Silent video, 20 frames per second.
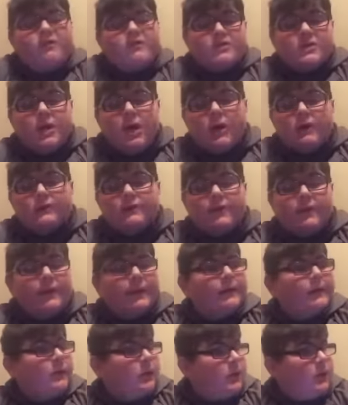starts they've
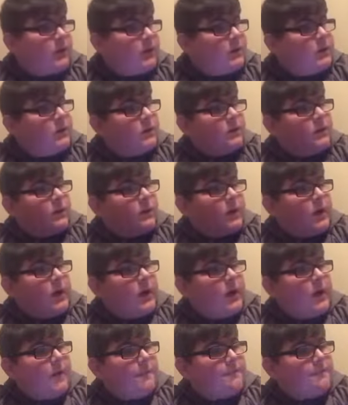had
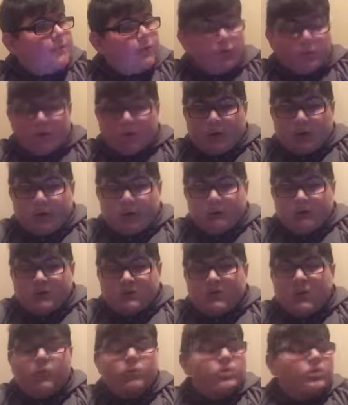under Ole Gunnar
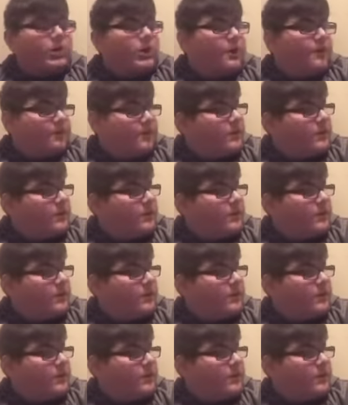Solskjaer.